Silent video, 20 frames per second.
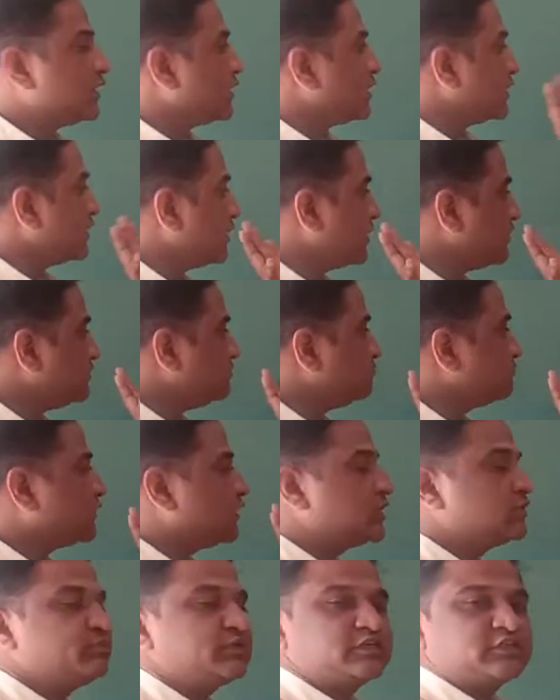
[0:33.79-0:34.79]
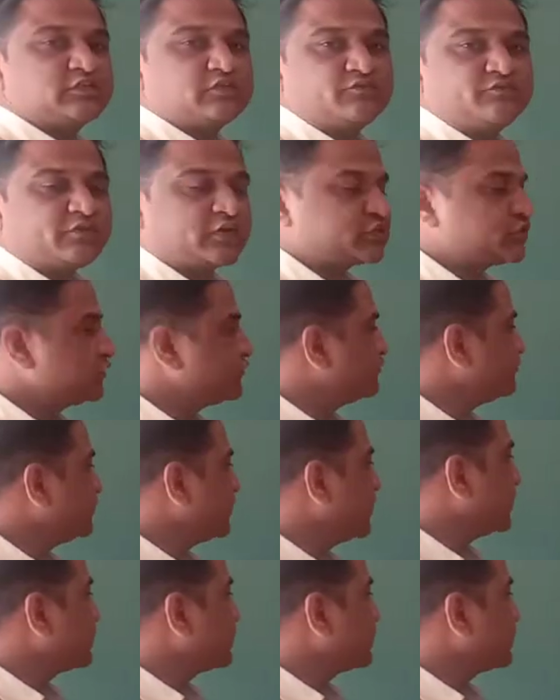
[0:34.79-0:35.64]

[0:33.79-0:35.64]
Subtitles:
In multiplication of fraction, we are